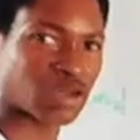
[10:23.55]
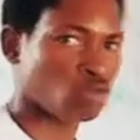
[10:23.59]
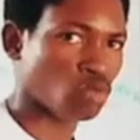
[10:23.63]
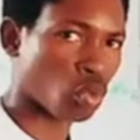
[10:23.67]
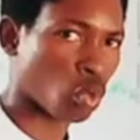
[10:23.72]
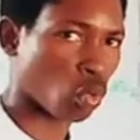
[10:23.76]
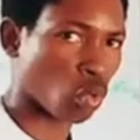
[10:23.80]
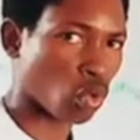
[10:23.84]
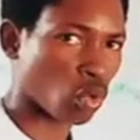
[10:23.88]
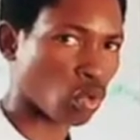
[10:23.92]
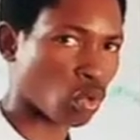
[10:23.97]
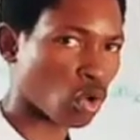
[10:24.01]

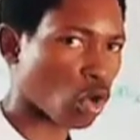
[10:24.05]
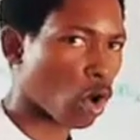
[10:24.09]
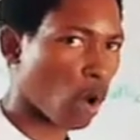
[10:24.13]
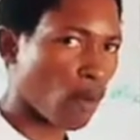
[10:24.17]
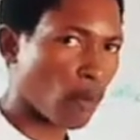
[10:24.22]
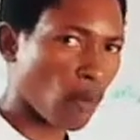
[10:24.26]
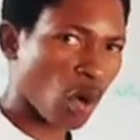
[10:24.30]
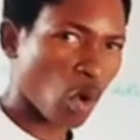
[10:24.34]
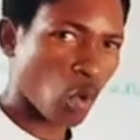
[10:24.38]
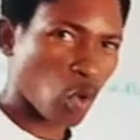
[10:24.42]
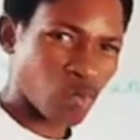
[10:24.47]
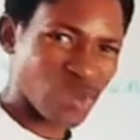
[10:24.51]
No.
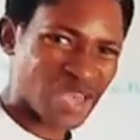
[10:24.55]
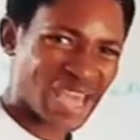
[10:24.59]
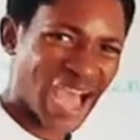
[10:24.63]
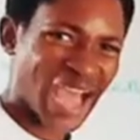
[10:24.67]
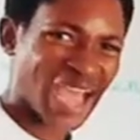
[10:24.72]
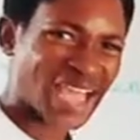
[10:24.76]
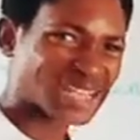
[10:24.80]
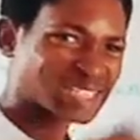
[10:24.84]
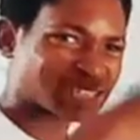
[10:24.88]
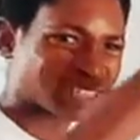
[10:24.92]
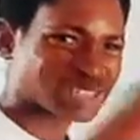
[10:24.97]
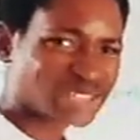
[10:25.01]
But we are
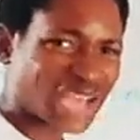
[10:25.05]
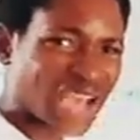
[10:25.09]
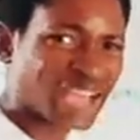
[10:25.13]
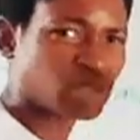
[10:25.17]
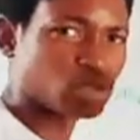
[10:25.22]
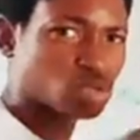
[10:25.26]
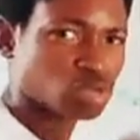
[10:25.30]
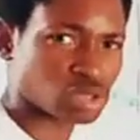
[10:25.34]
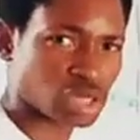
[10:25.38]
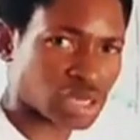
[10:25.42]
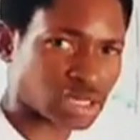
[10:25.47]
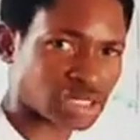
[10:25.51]

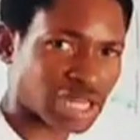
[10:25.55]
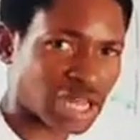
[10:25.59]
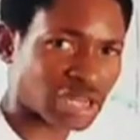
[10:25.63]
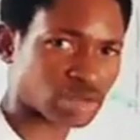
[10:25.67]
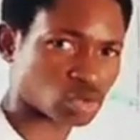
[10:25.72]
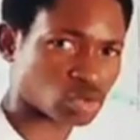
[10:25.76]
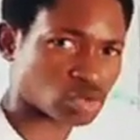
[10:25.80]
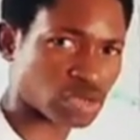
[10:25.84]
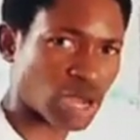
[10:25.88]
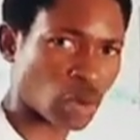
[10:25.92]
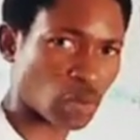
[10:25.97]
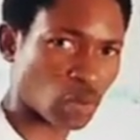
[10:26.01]
entitled
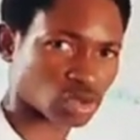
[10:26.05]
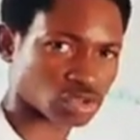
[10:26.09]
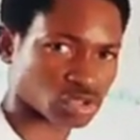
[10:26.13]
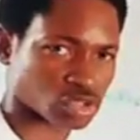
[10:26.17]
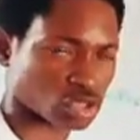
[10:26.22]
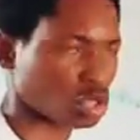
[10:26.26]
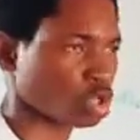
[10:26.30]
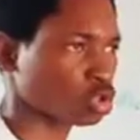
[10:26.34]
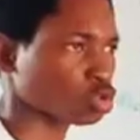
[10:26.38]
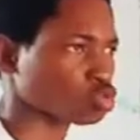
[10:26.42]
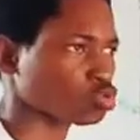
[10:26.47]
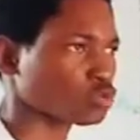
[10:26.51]

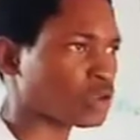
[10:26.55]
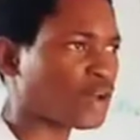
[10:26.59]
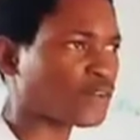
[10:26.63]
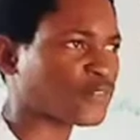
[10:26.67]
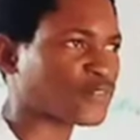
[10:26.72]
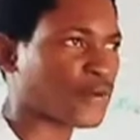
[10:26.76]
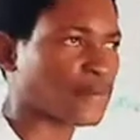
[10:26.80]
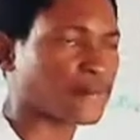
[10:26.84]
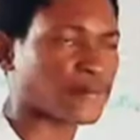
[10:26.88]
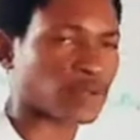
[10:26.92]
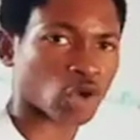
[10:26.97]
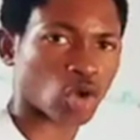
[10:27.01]
to that
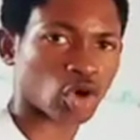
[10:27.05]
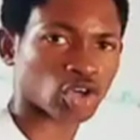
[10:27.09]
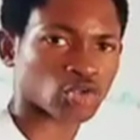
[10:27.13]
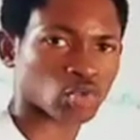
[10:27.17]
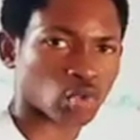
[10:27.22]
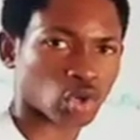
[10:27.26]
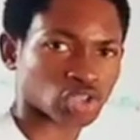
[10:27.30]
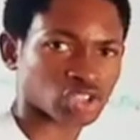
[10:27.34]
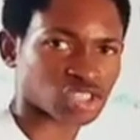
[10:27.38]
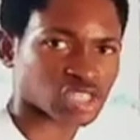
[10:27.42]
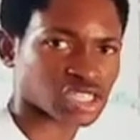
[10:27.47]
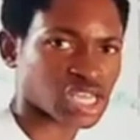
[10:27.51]
farm because
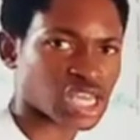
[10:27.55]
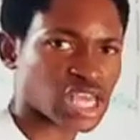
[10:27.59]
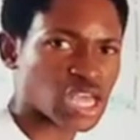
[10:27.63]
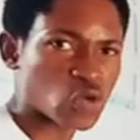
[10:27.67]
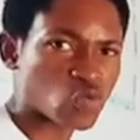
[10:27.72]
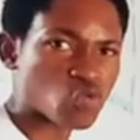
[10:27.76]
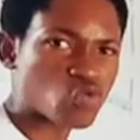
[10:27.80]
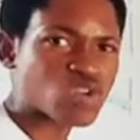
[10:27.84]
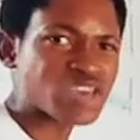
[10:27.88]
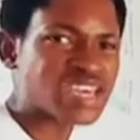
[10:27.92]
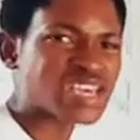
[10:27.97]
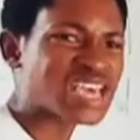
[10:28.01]
what?
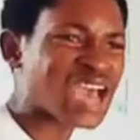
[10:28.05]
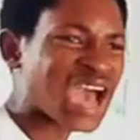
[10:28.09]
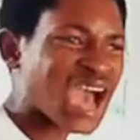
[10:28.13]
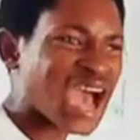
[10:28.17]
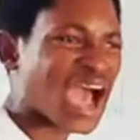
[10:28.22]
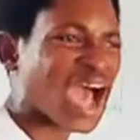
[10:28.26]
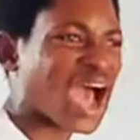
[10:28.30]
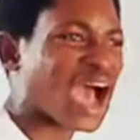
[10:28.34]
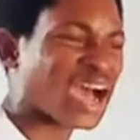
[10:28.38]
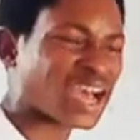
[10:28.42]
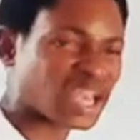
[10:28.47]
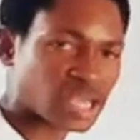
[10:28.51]
We
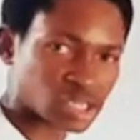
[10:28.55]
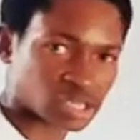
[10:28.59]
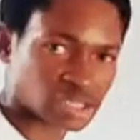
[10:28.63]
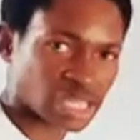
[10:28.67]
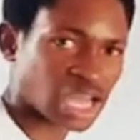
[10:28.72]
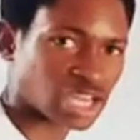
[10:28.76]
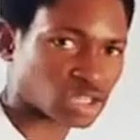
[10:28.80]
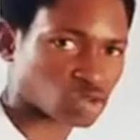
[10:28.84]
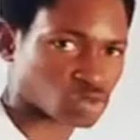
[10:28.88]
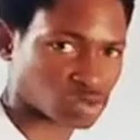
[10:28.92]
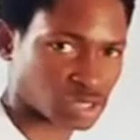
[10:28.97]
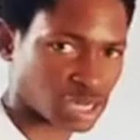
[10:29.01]
are
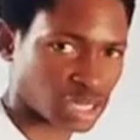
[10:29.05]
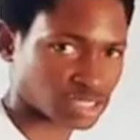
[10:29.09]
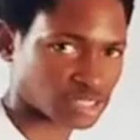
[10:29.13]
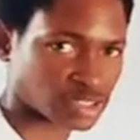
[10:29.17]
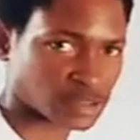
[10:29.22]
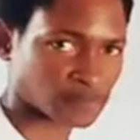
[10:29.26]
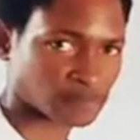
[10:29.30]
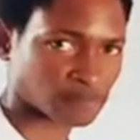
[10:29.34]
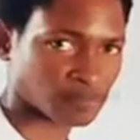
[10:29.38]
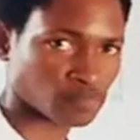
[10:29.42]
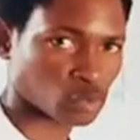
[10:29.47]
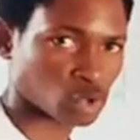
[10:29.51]
tasked with that.
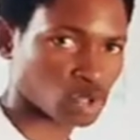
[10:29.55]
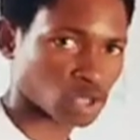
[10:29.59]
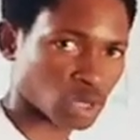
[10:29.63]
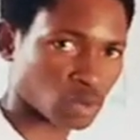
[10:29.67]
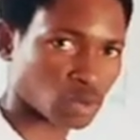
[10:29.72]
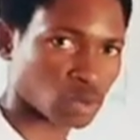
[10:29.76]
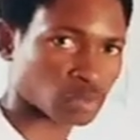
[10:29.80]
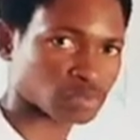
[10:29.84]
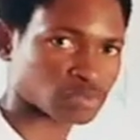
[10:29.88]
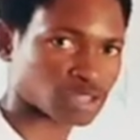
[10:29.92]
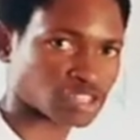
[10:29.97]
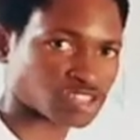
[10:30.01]
You get
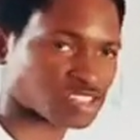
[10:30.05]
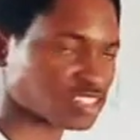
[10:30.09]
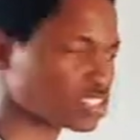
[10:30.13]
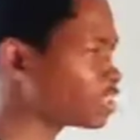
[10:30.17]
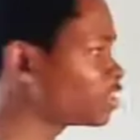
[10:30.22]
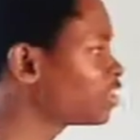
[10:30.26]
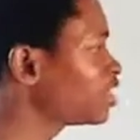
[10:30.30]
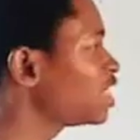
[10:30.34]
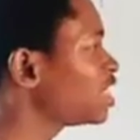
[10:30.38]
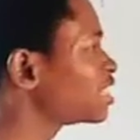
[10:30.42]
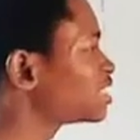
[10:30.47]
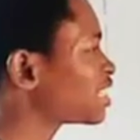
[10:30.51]
what I'm trying to say?
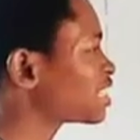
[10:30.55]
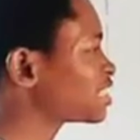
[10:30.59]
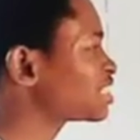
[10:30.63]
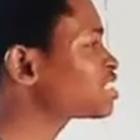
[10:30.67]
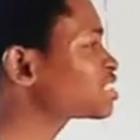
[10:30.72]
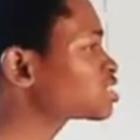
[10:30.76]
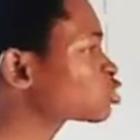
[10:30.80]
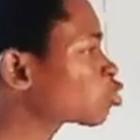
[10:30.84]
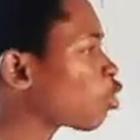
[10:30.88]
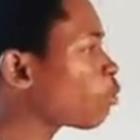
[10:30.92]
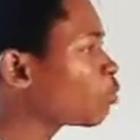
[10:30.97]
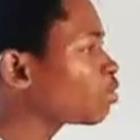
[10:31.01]
That is
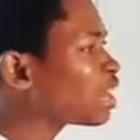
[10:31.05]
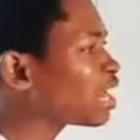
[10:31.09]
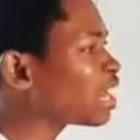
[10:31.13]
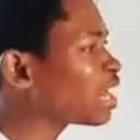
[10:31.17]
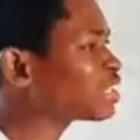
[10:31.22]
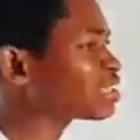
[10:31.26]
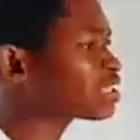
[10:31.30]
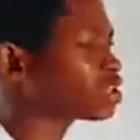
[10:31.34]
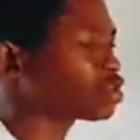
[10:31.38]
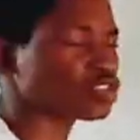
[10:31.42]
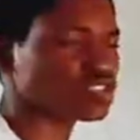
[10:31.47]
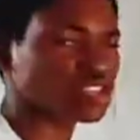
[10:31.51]
communal
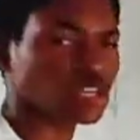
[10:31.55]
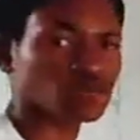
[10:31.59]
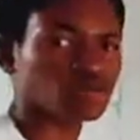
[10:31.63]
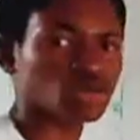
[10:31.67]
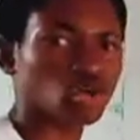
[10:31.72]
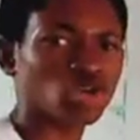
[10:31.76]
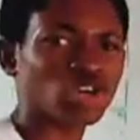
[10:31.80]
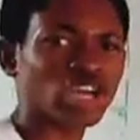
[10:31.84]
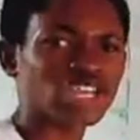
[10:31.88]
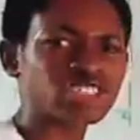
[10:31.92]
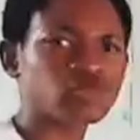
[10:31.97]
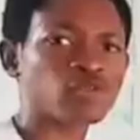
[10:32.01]
land tenure, the
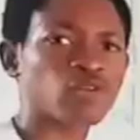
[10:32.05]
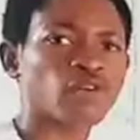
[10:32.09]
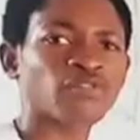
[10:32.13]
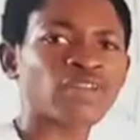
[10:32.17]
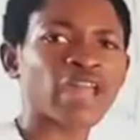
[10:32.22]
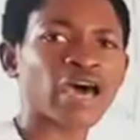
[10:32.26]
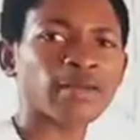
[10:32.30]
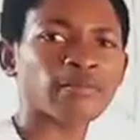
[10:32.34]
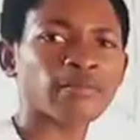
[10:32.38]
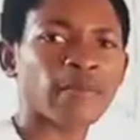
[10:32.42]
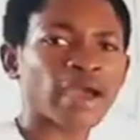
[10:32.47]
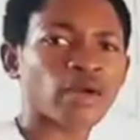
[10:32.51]
ownership of
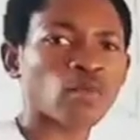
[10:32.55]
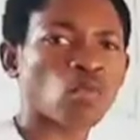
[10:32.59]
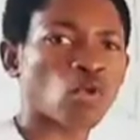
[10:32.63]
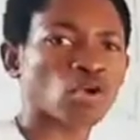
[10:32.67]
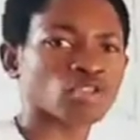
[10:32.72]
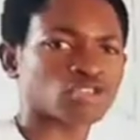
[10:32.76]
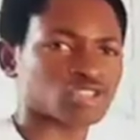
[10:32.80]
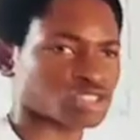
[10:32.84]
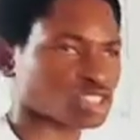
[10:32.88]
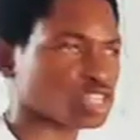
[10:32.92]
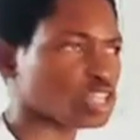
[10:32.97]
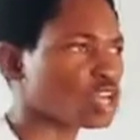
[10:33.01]
land by
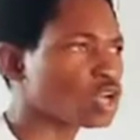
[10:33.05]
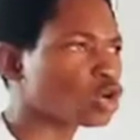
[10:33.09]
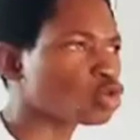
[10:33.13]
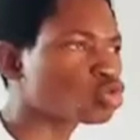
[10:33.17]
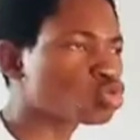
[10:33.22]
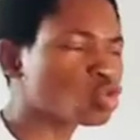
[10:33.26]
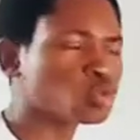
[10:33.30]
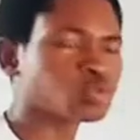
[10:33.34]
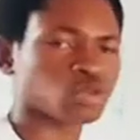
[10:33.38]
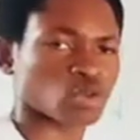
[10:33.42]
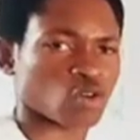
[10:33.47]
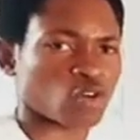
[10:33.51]
what?
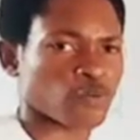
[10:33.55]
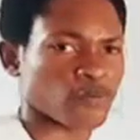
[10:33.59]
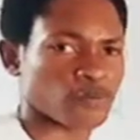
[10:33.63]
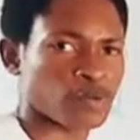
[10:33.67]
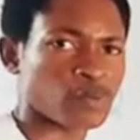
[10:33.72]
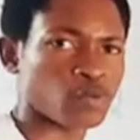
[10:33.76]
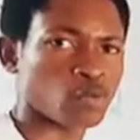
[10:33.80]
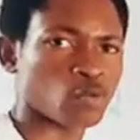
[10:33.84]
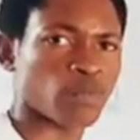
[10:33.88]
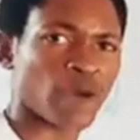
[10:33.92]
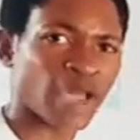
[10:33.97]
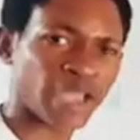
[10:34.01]
Groups of
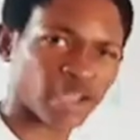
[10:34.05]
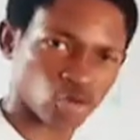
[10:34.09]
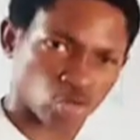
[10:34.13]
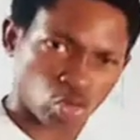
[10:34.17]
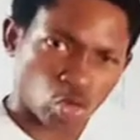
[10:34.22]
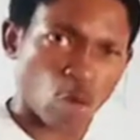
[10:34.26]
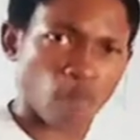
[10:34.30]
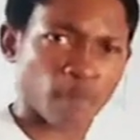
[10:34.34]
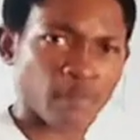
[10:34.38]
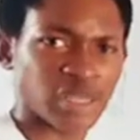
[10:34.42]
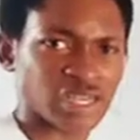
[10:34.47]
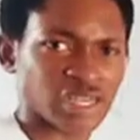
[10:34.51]
people, by
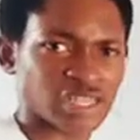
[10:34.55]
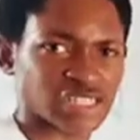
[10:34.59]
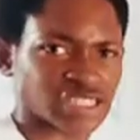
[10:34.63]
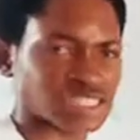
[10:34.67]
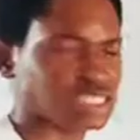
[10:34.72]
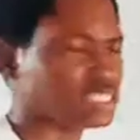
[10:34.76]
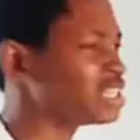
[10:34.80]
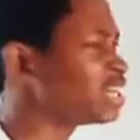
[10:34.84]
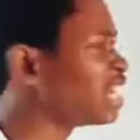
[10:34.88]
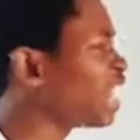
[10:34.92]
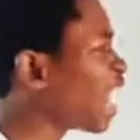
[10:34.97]
community.